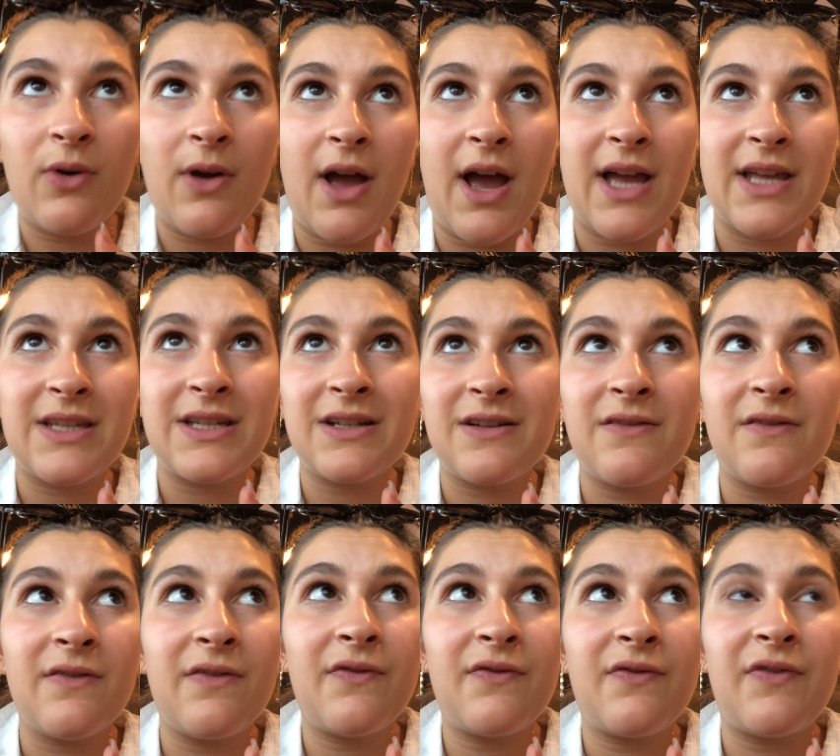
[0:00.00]
I didn't
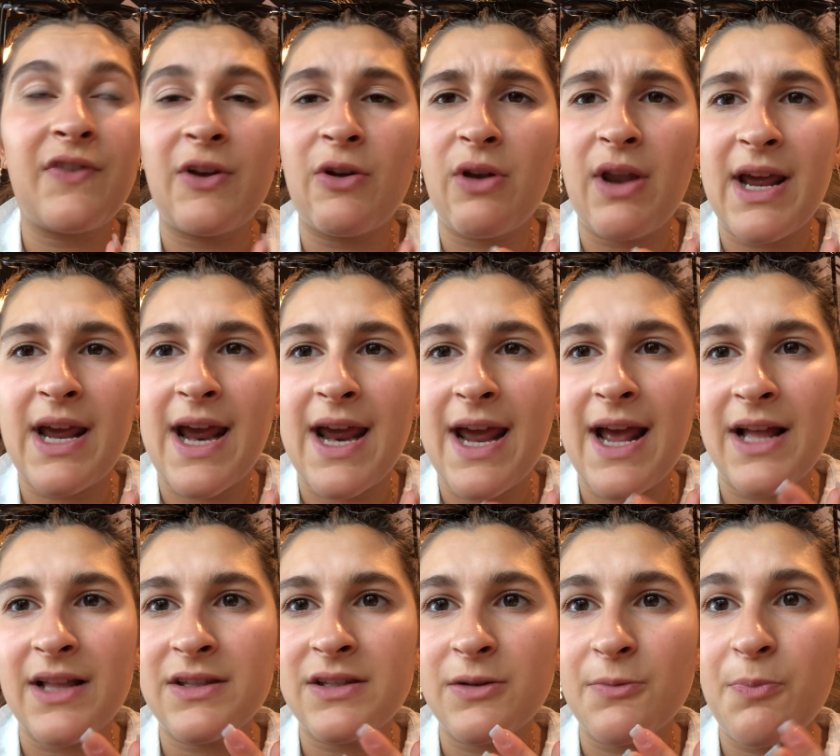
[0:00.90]
feel like I
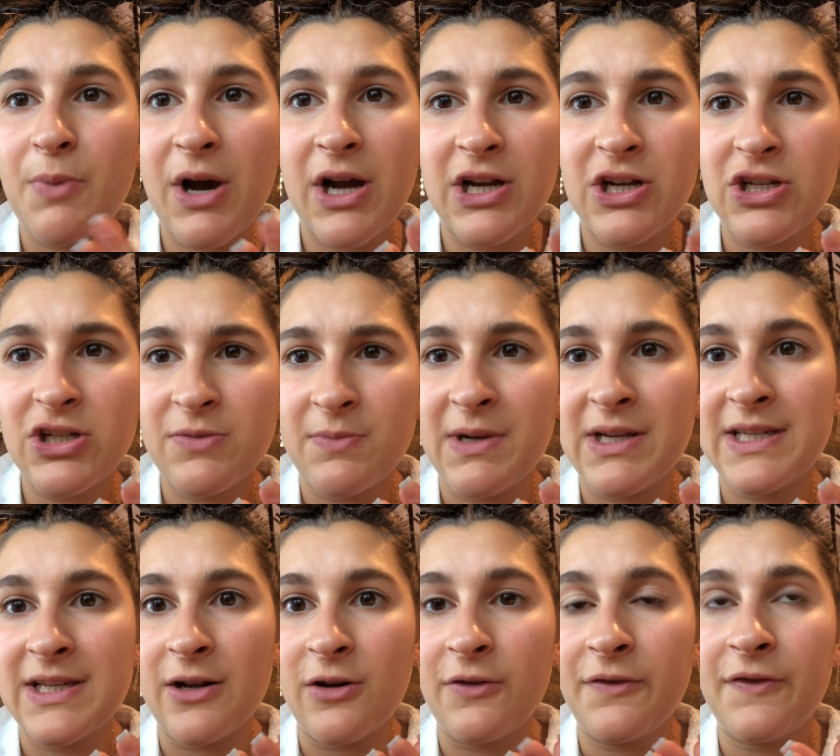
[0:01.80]
had to punish
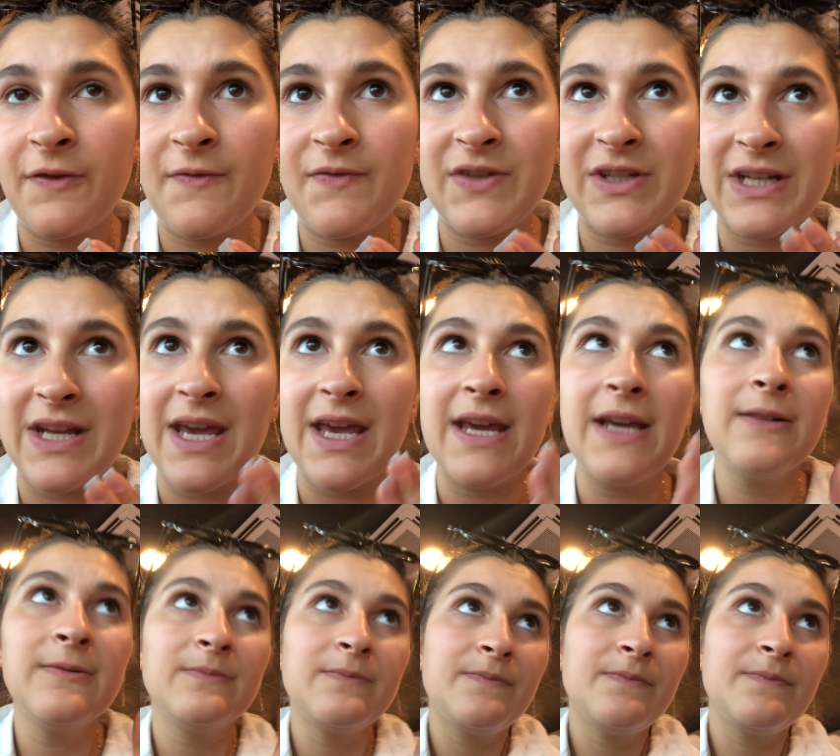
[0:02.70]
myself today.